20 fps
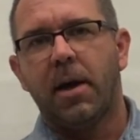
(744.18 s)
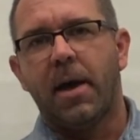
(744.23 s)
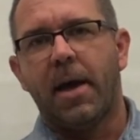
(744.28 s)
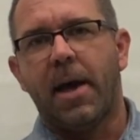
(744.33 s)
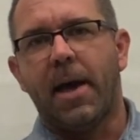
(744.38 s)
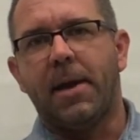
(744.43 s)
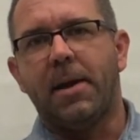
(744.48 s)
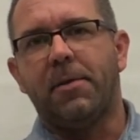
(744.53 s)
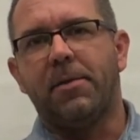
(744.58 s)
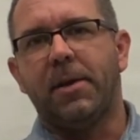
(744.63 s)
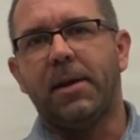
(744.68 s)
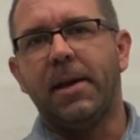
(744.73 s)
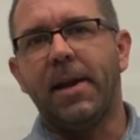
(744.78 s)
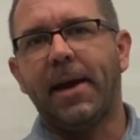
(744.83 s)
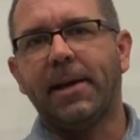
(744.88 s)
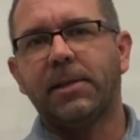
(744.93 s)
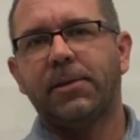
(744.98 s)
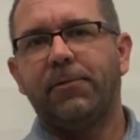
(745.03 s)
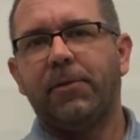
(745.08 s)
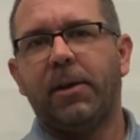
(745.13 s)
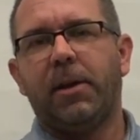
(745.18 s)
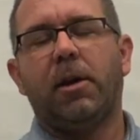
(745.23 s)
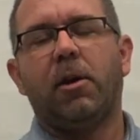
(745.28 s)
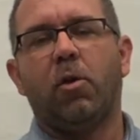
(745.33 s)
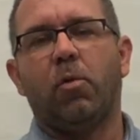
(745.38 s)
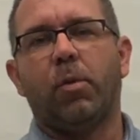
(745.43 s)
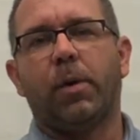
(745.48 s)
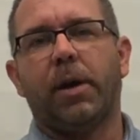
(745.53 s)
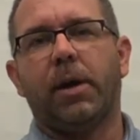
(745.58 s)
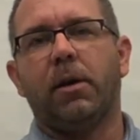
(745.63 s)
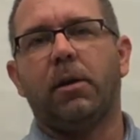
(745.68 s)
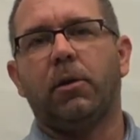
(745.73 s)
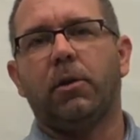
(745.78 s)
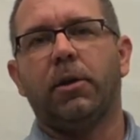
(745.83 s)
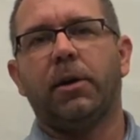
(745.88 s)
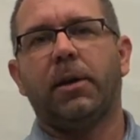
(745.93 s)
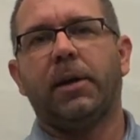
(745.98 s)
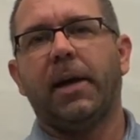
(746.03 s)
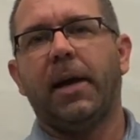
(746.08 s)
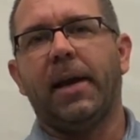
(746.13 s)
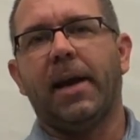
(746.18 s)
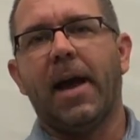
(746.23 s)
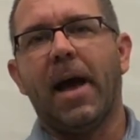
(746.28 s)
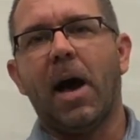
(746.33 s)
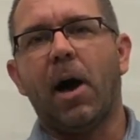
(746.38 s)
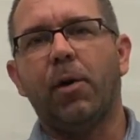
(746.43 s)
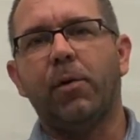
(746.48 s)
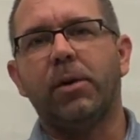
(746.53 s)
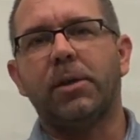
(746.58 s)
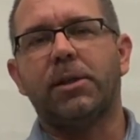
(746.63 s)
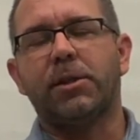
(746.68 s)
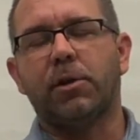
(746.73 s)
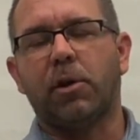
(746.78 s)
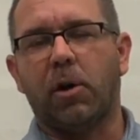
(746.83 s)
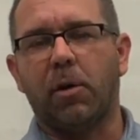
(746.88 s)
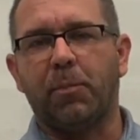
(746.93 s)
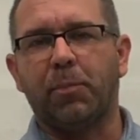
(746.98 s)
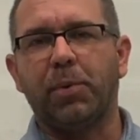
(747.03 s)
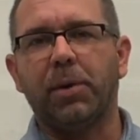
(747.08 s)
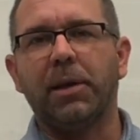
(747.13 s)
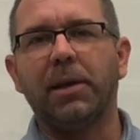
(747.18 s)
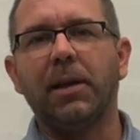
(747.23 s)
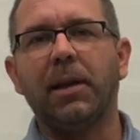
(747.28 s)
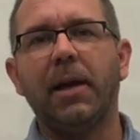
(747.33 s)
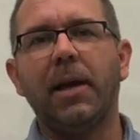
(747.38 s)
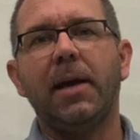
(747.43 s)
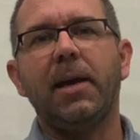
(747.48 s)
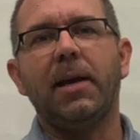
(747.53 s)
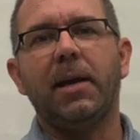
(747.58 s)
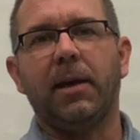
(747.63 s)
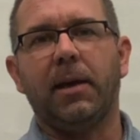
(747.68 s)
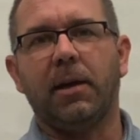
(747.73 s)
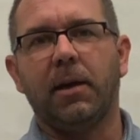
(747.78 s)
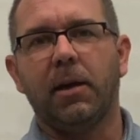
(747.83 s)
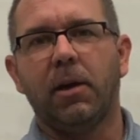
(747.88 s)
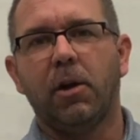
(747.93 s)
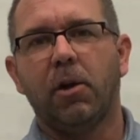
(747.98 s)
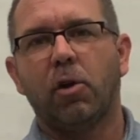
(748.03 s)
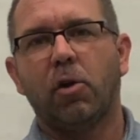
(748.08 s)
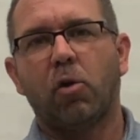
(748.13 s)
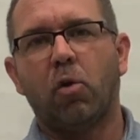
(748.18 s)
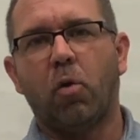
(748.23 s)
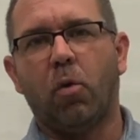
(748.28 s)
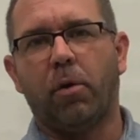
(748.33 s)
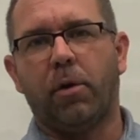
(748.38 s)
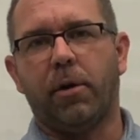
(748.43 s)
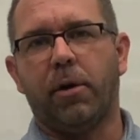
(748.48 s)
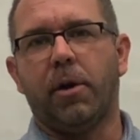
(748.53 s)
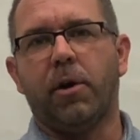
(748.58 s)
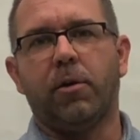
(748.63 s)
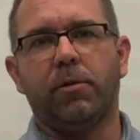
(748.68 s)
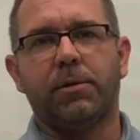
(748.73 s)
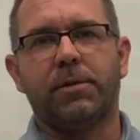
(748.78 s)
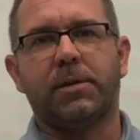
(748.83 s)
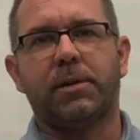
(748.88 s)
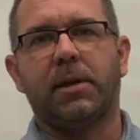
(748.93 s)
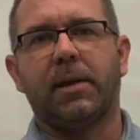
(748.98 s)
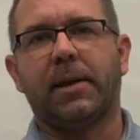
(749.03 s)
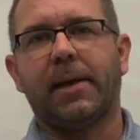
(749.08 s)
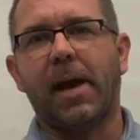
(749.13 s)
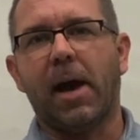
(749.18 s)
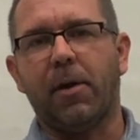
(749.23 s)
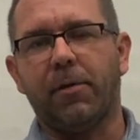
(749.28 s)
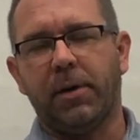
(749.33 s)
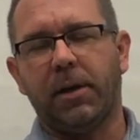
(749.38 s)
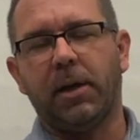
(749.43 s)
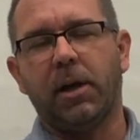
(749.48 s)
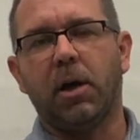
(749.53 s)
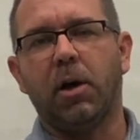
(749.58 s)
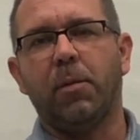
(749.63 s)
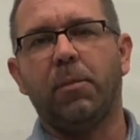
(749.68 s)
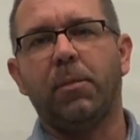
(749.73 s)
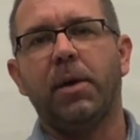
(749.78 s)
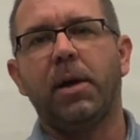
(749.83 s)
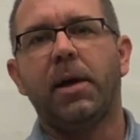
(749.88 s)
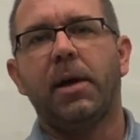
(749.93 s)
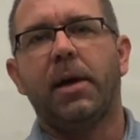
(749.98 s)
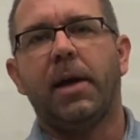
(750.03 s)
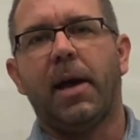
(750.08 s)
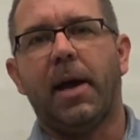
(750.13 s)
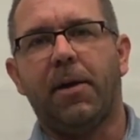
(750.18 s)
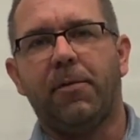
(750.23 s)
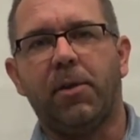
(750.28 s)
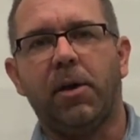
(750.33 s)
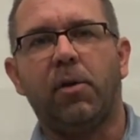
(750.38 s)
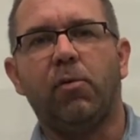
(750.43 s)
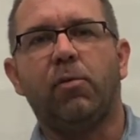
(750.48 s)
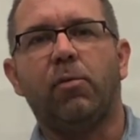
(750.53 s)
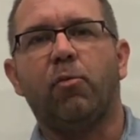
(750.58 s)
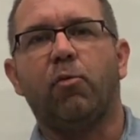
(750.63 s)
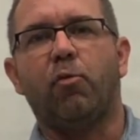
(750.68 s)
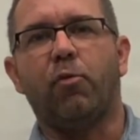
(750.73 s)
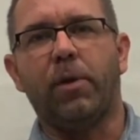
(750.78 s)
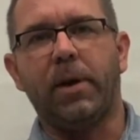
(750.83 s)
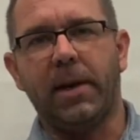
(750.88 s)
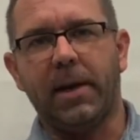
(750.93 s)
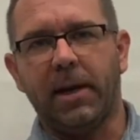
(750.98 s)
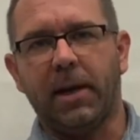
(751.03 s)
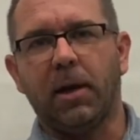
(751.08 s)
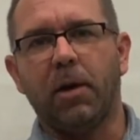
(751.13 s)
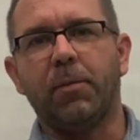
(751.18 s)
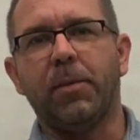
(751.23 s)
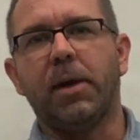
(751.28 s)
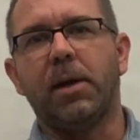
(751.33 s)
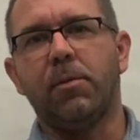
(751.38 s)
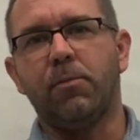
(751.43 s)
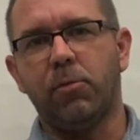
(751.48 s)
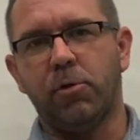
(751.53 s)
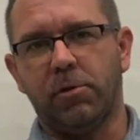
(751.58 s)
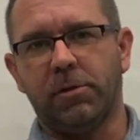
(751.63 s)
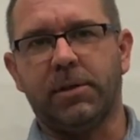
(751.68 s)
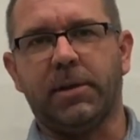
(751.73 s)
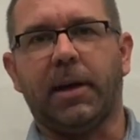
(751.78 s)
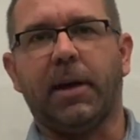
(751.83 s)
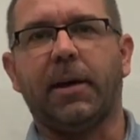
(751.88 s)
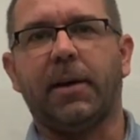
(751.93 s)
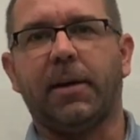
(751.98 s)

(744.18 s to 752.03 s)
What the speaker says: and in the next video we're going to look at how to start playing quarter notes, counting them, and then reading them in music.